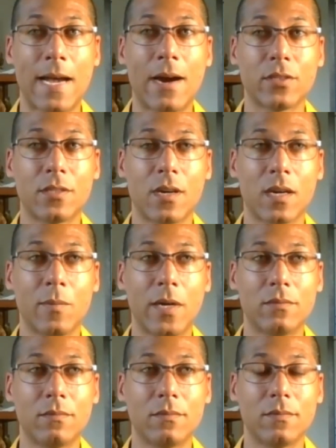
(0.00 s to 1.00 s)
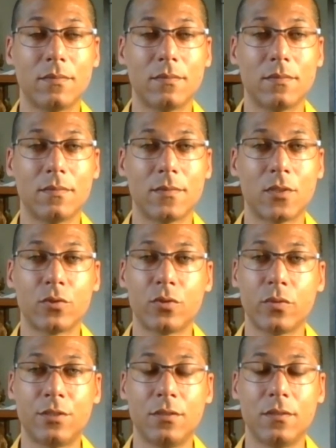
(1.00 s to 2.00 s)
to talk about social
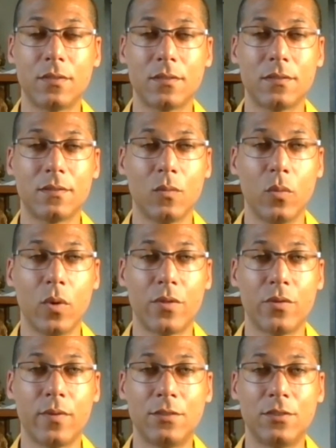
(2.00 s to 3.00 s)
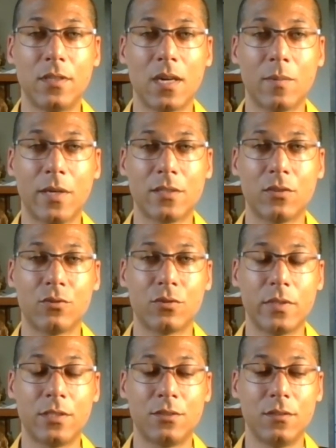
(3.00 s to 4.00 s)
issues, whether they should talk about social
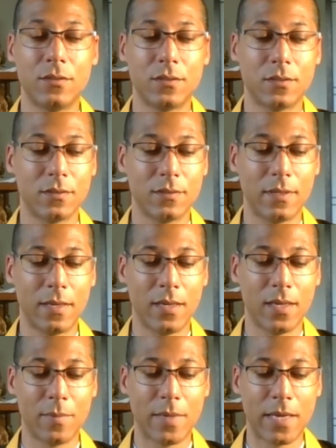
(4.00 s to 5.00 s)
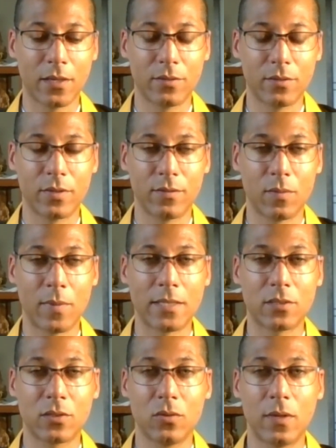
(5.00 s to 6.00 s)
issues. I had a good friend from high
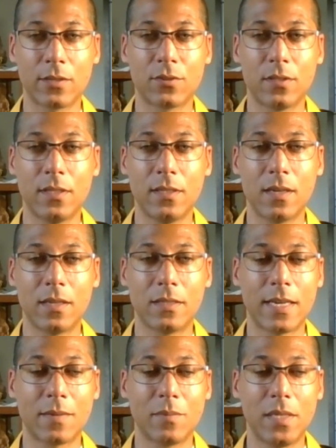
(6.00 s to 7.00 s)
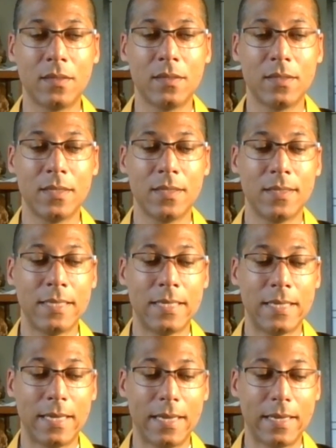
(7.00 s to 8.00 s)
school actually contact me
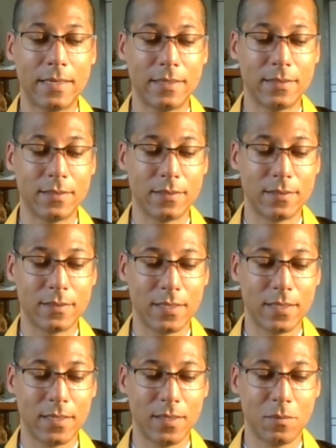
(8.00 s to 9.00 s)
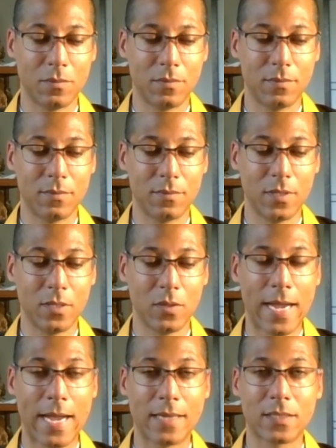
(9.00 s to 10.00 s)
and
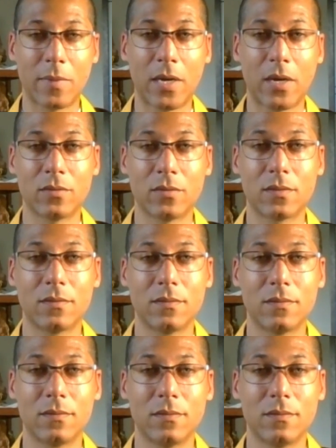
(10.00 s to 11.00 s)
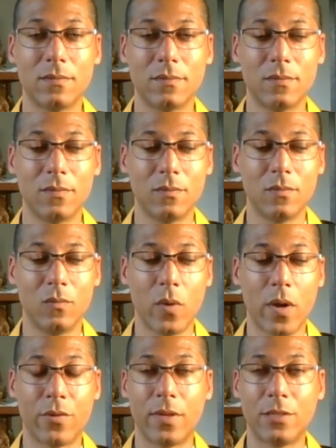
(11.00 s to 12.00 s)
ask about
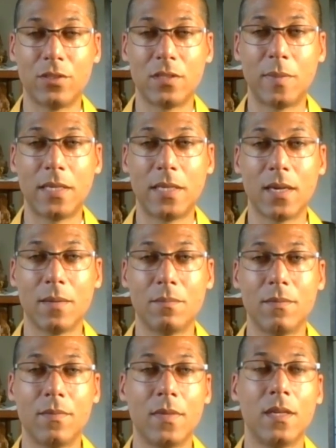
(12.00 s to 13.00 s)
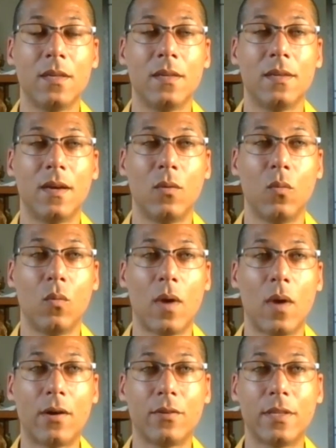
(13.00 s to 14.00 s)
whether they should speak up,
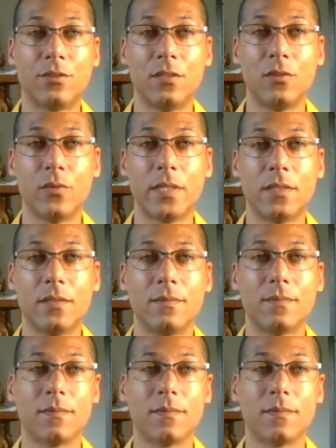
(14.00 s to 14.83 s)
how they should do it,